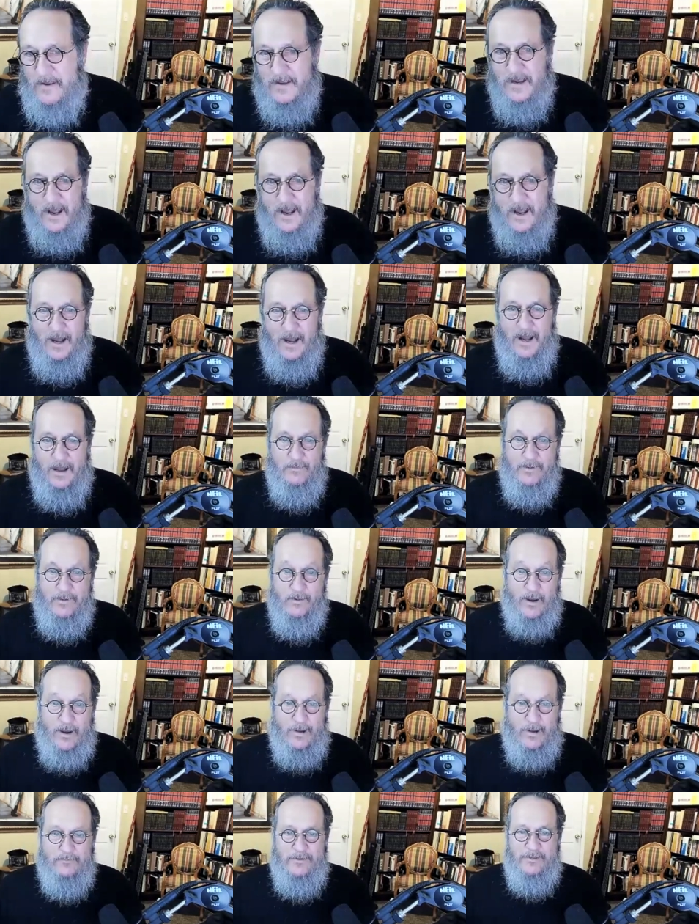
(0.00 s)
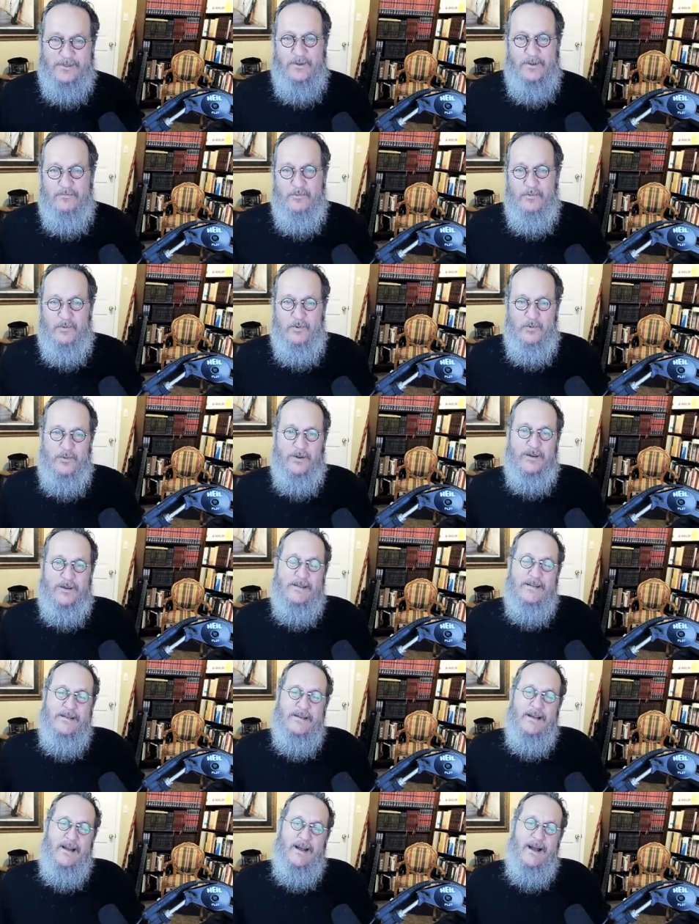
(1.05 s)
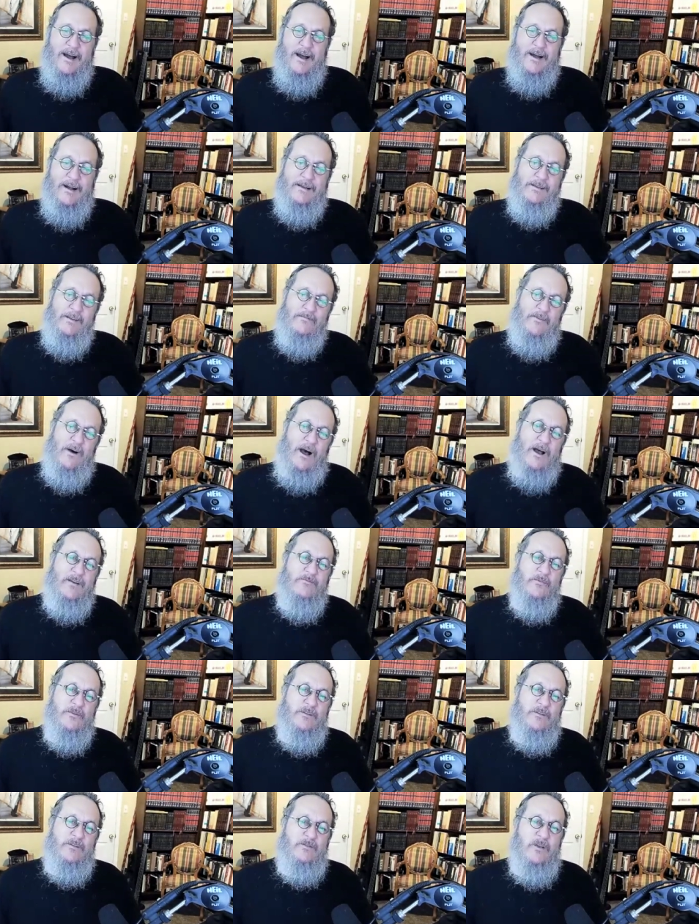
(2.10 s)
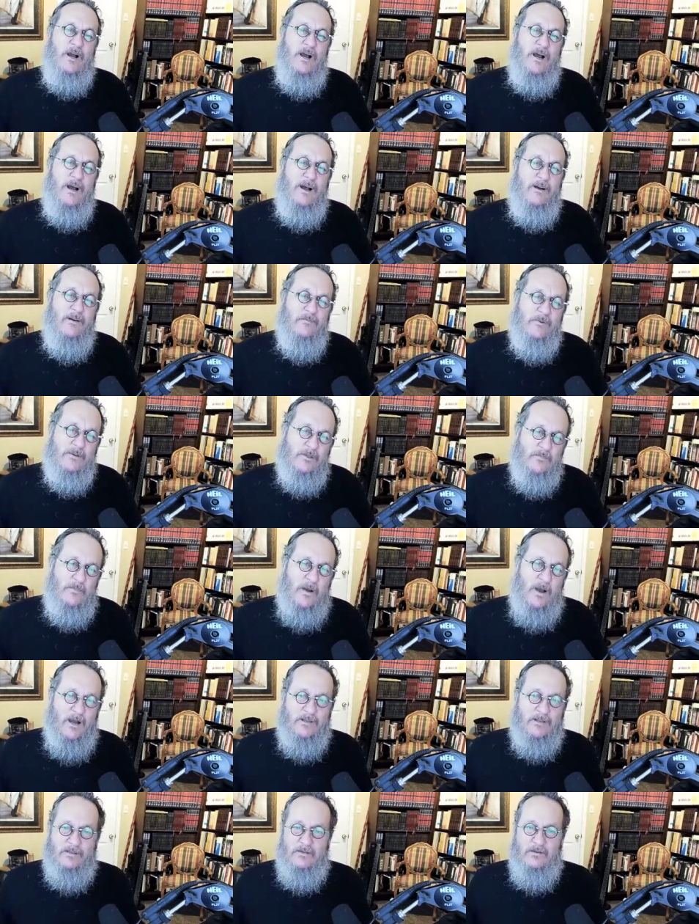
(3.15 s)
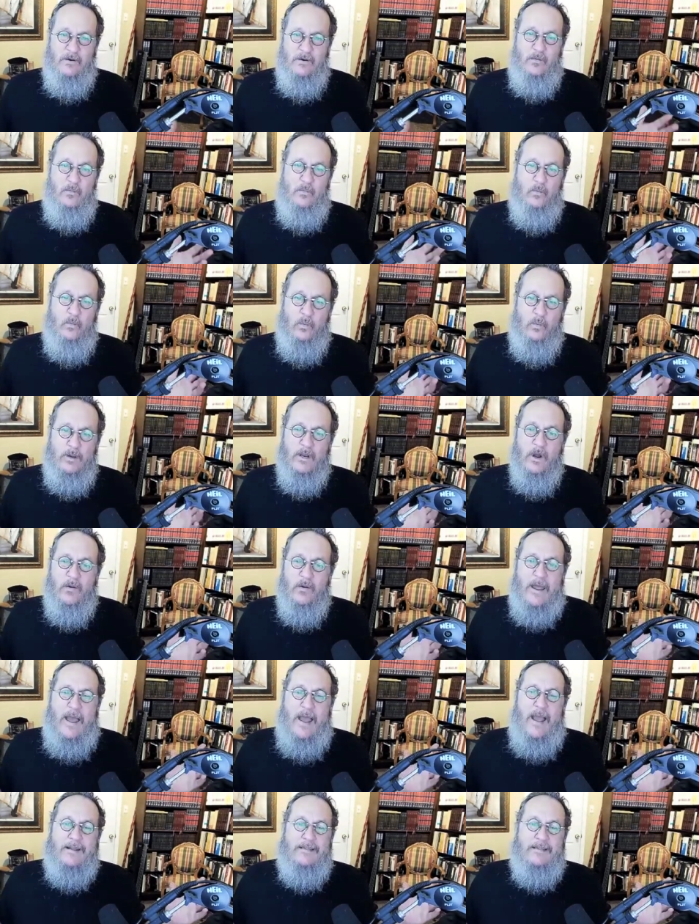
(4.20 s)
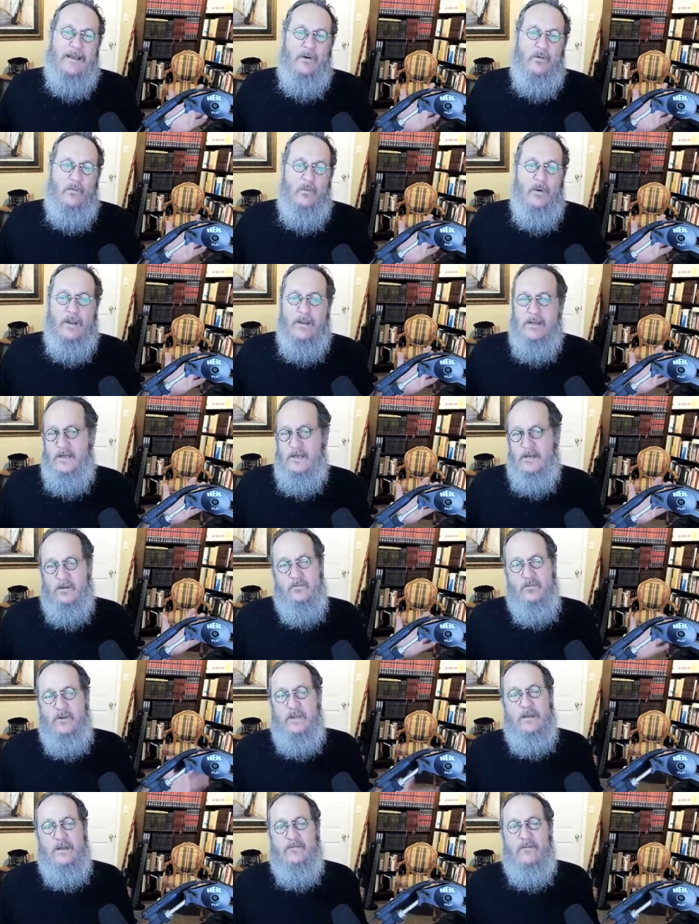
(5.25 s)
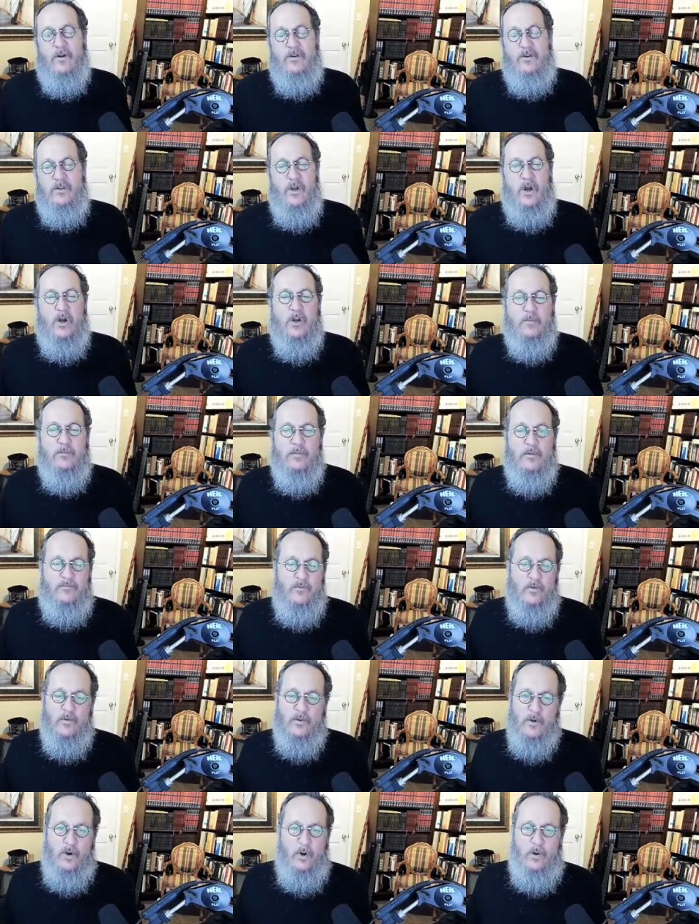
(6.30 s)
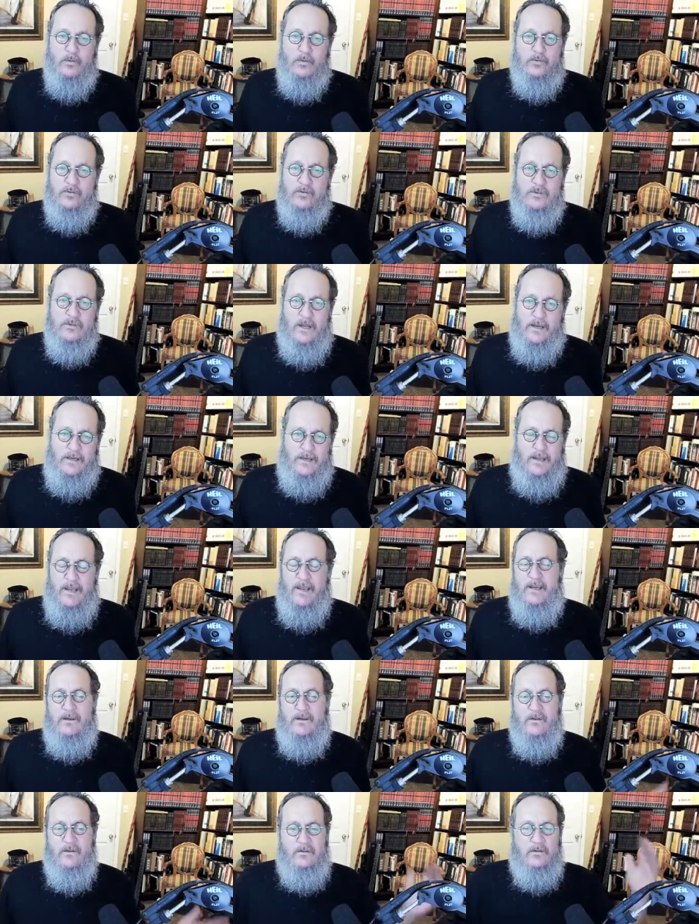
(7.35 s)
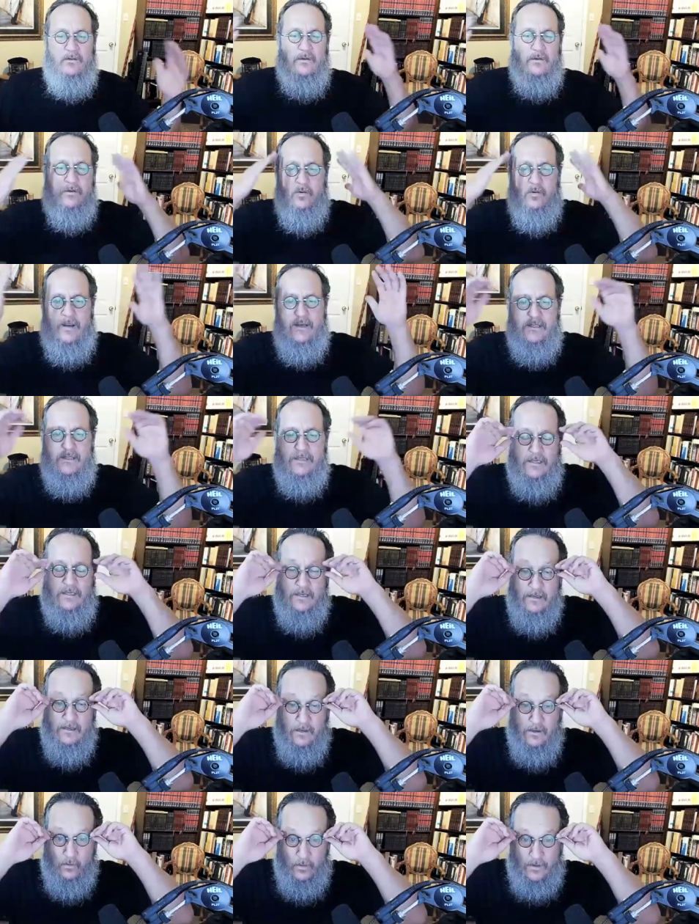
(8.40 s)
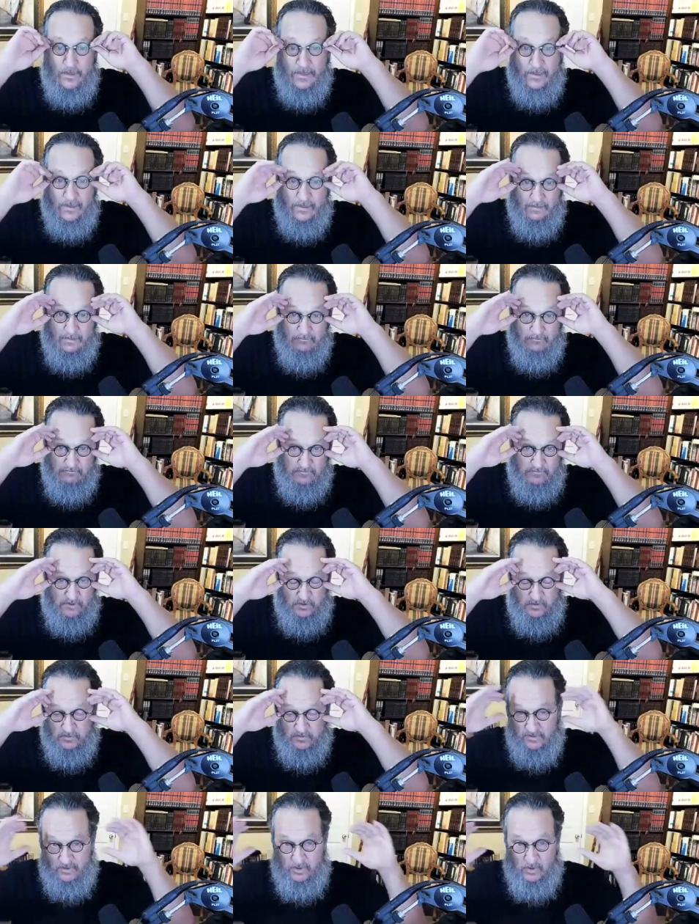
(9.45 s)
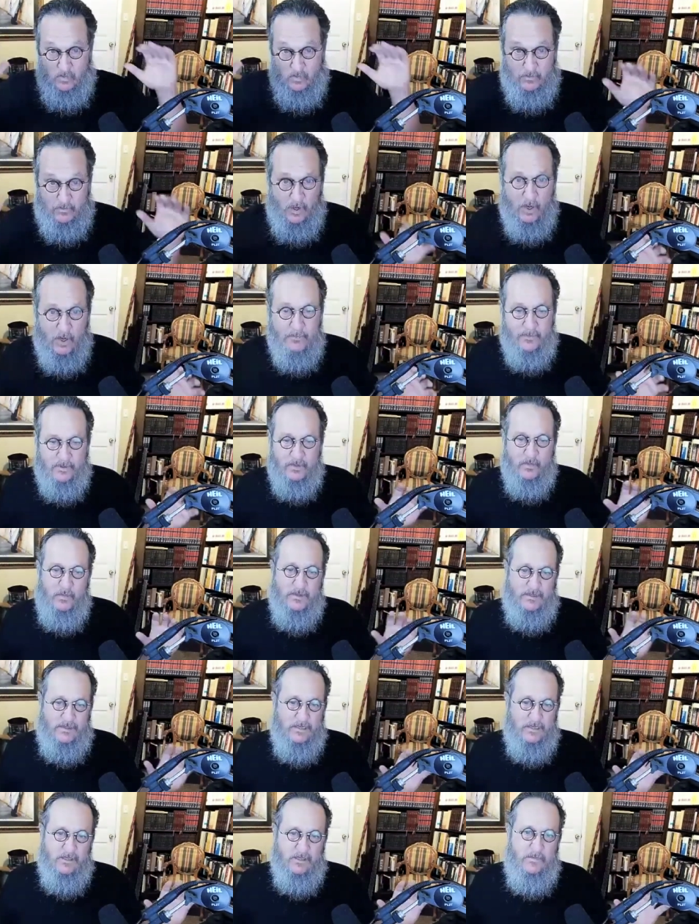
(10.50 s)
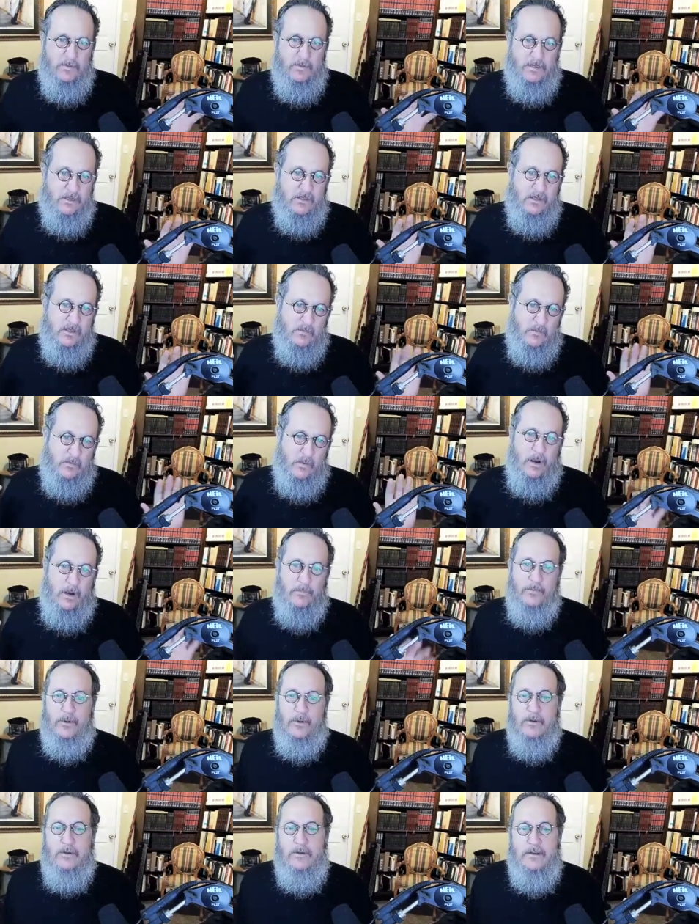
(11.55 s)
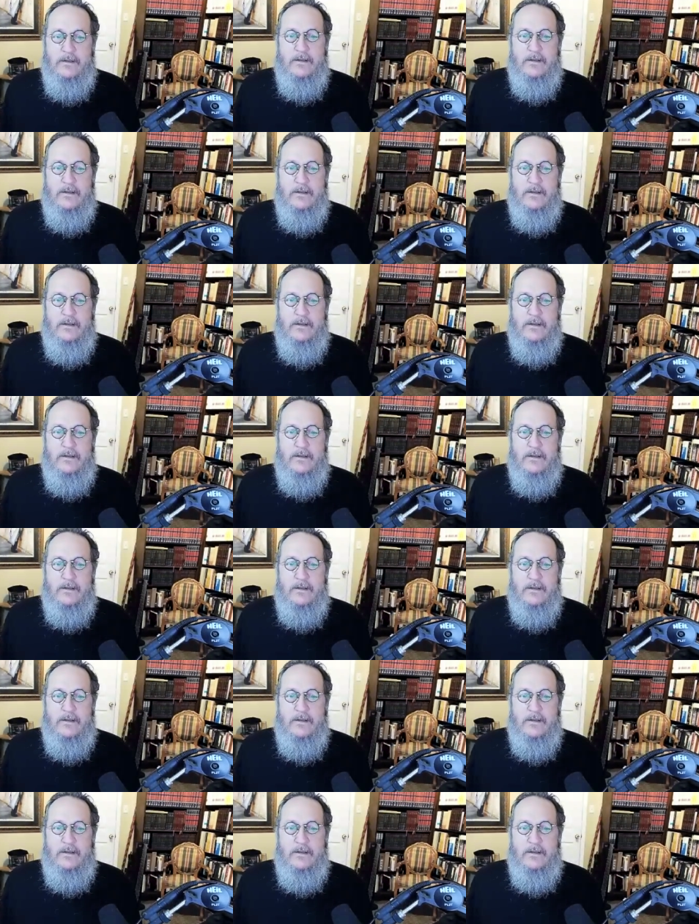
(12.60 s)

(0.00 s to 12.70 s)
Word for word: Uh, let me wrap this up real quick. Uh, Lavan res, uh, responds, uh, "We don't act that way here. We give our younger before the older. Is like, hey, you're, you're crazy. We didn't do this on purpose. We did this because it's proper."